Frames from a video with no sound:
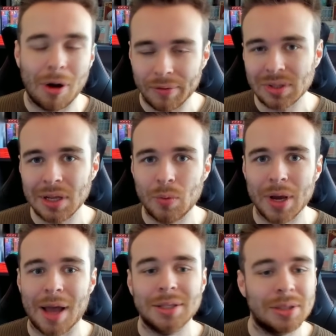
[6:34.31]
Obviously,
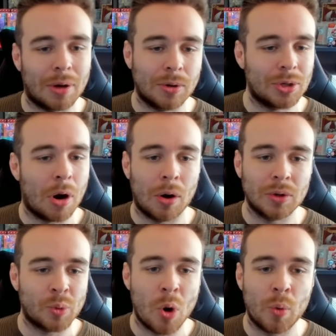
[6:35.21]
we're getting Dokutaro
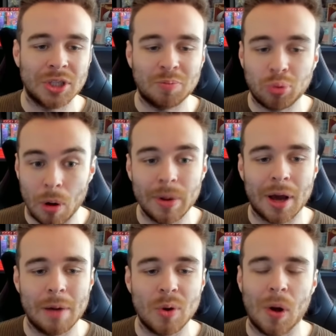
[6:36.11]
as well, which is probably
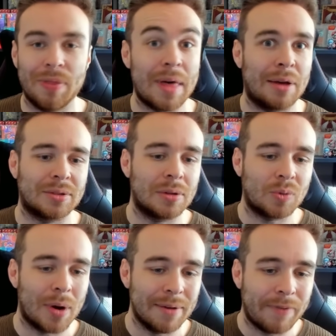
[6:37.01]
going to be one thousand
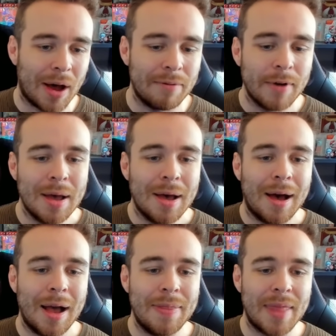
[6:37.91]
twenty-five,
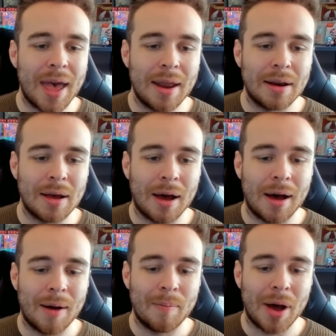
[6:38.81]
and then
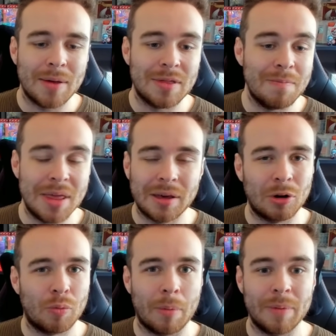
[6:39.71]
um, the Mythical
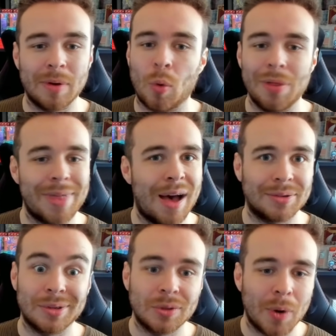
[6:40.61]
will probably be one
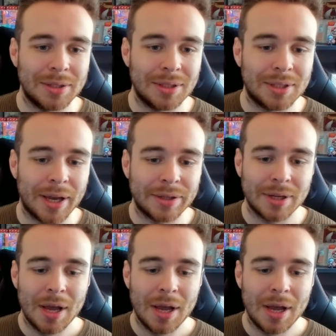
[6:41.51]
thousand twenty-six.